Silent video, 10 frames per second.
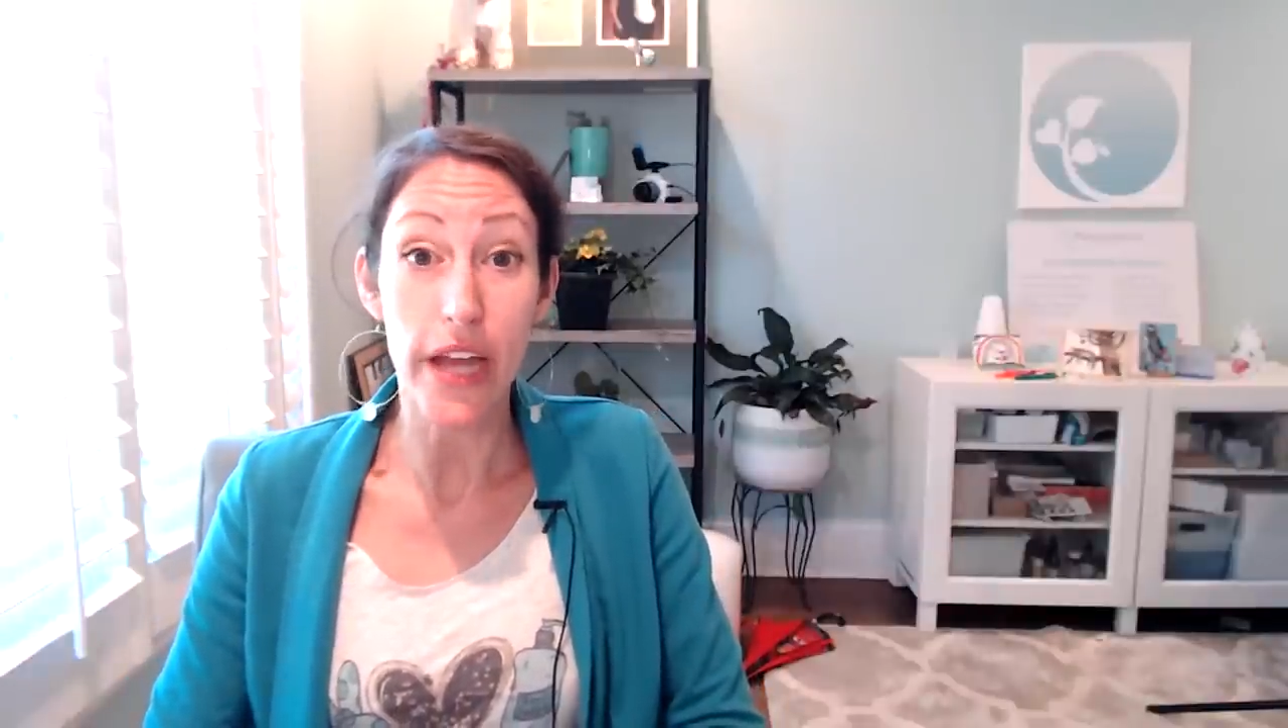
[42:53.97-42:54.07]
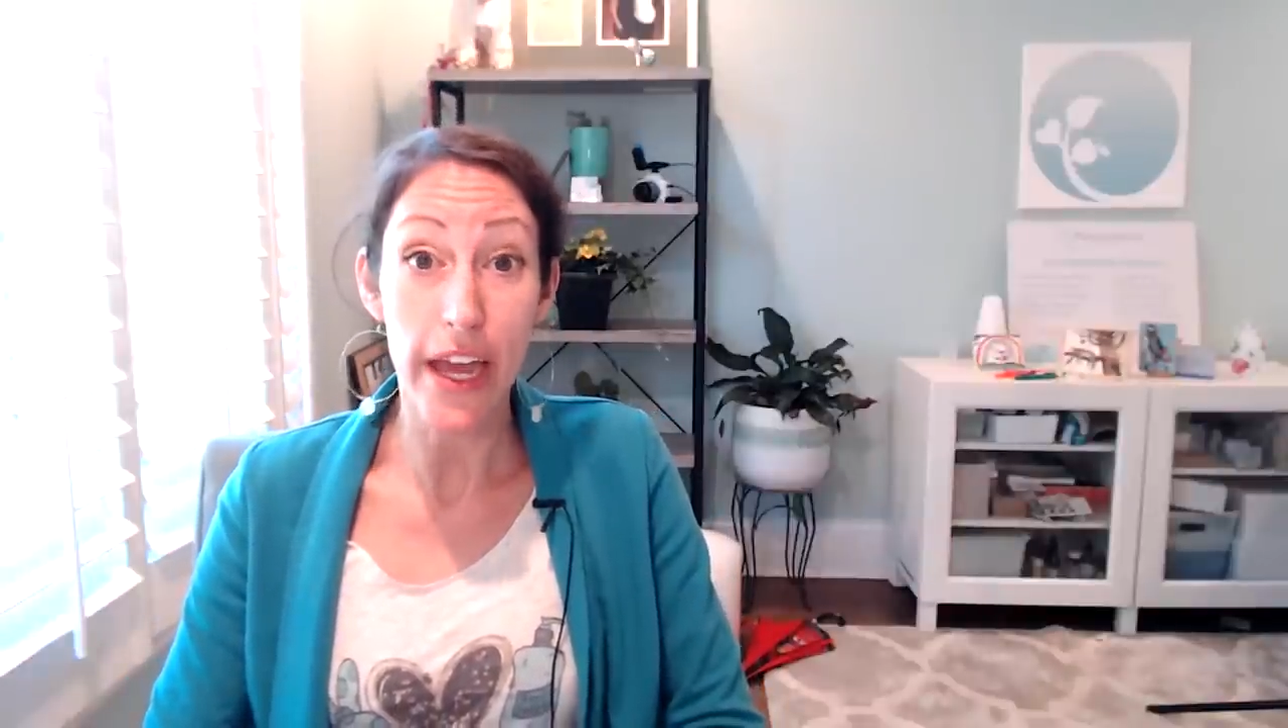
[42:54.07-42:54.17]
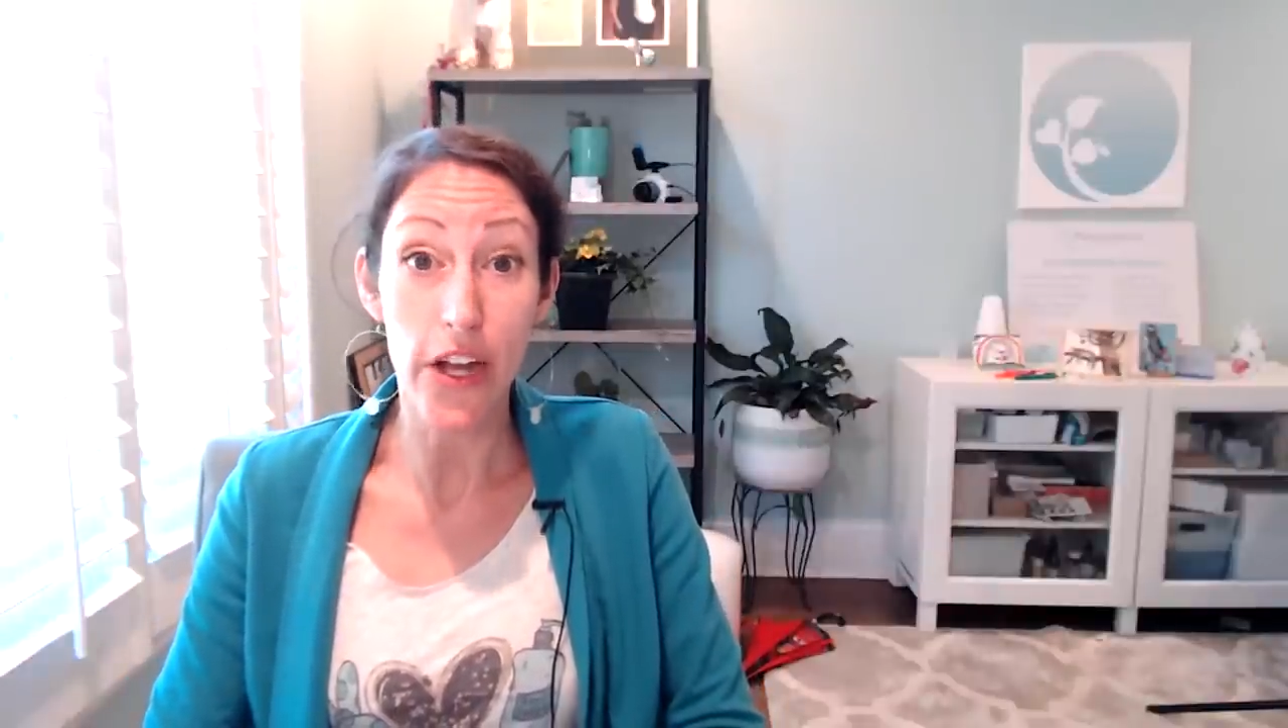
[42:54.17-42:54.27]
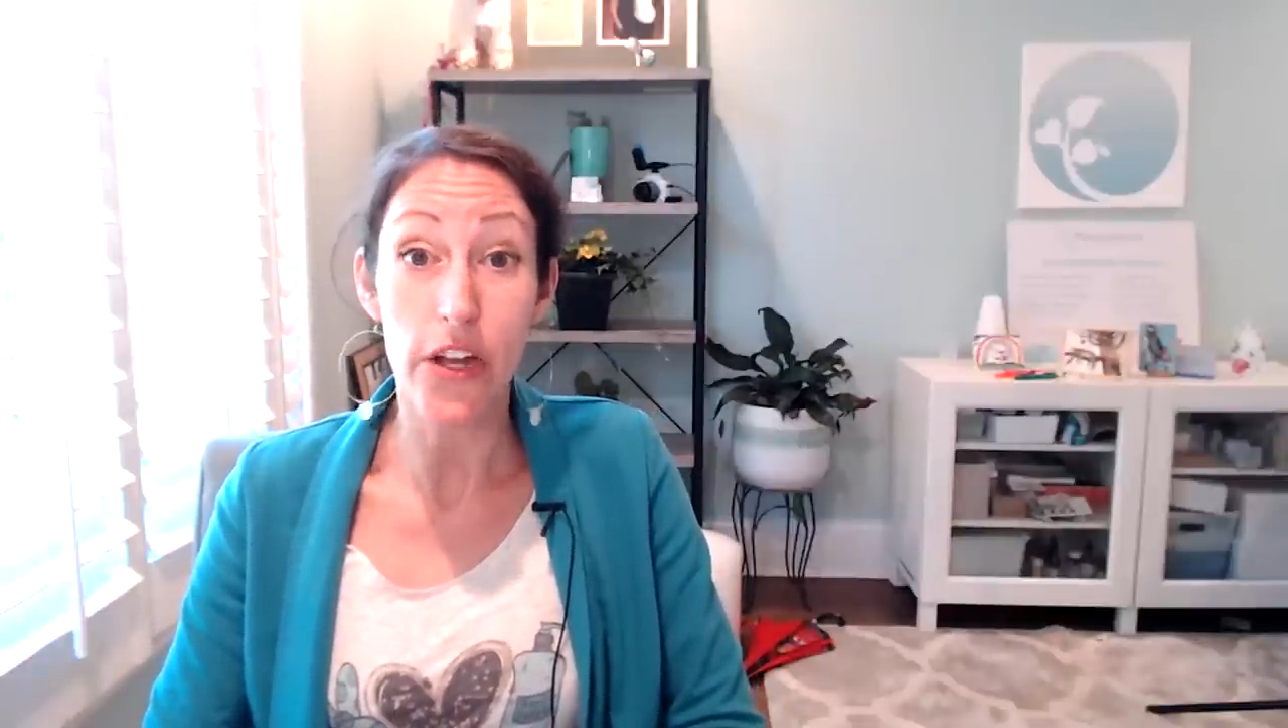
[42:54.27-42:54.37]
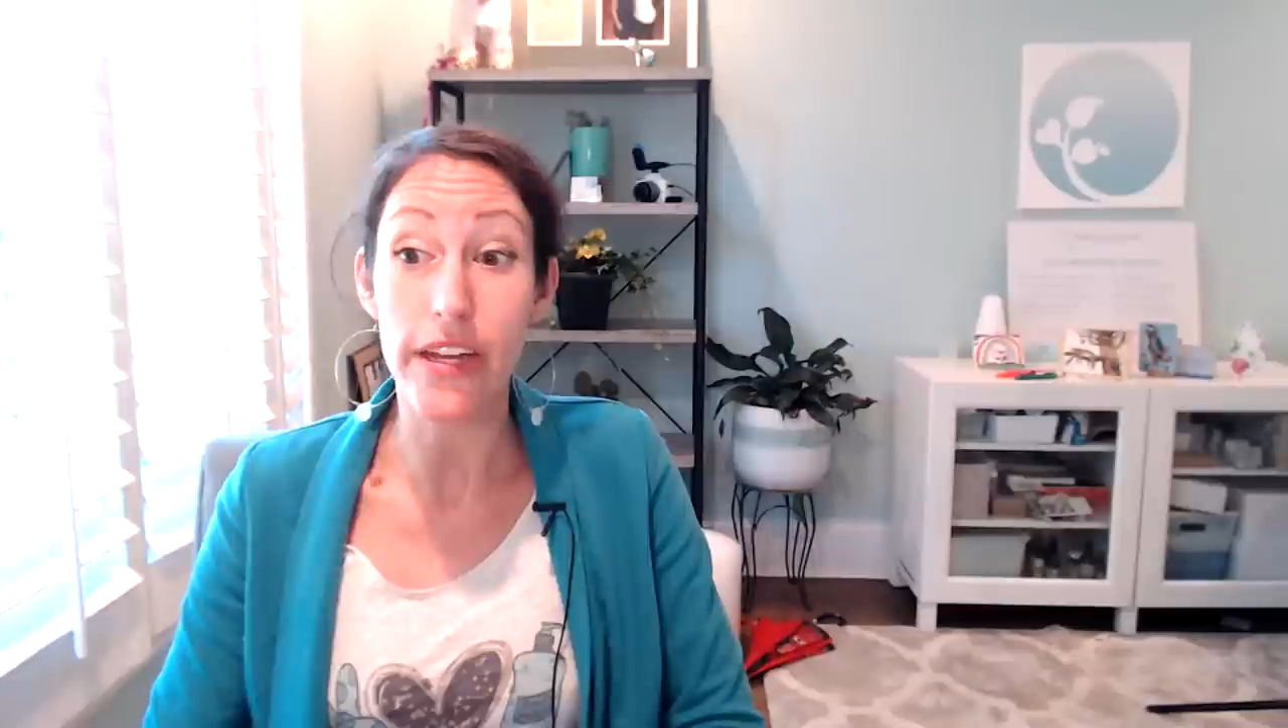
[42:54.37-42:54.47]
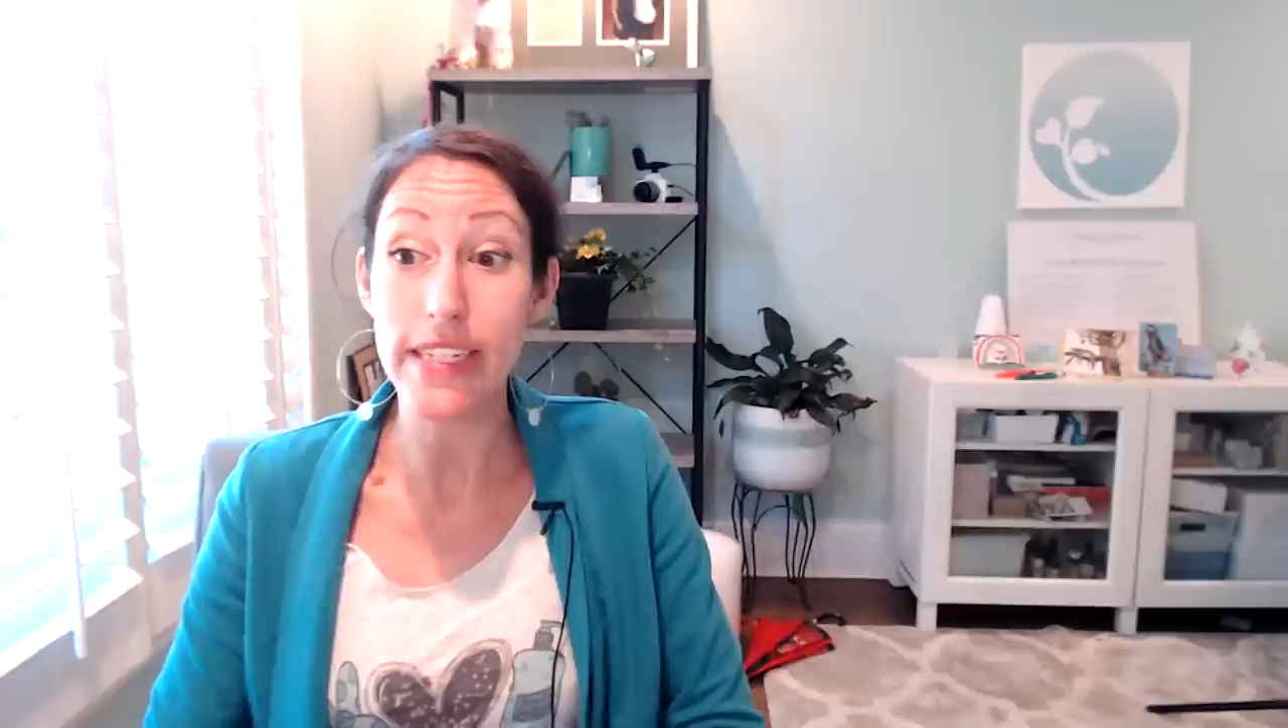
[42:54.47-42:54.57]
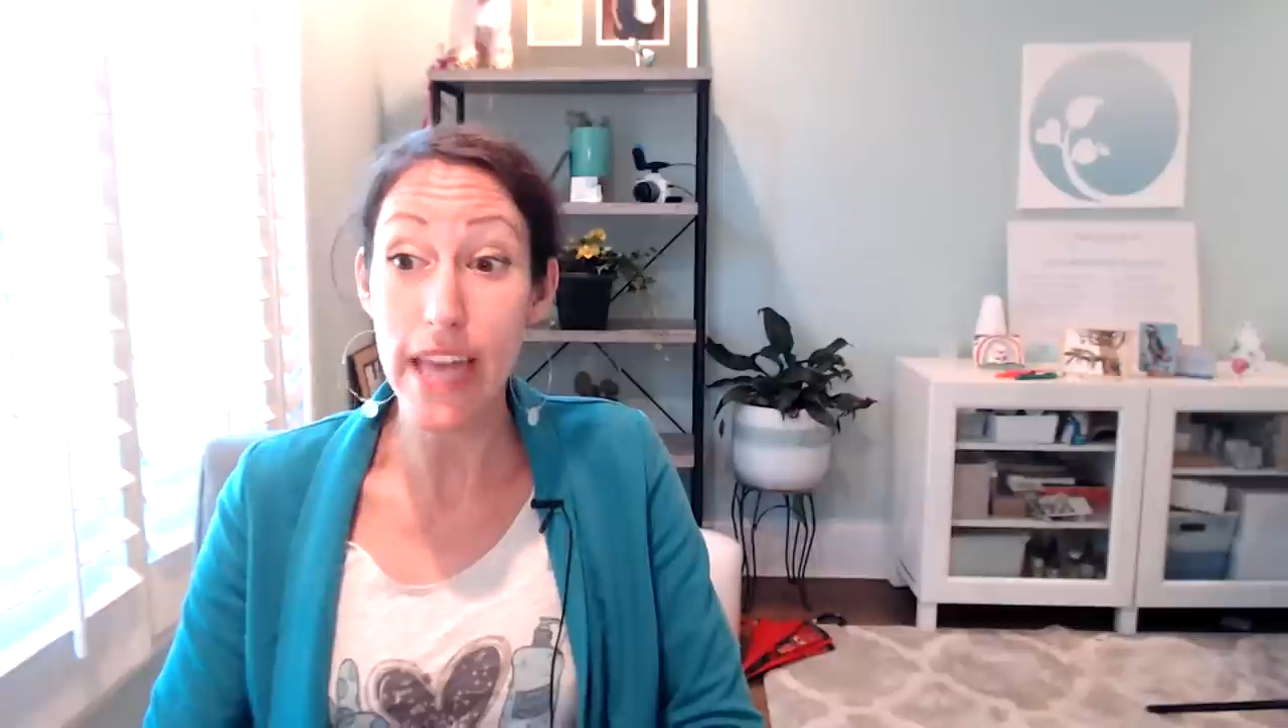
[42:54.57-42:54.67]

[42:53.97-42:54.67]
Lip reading: air is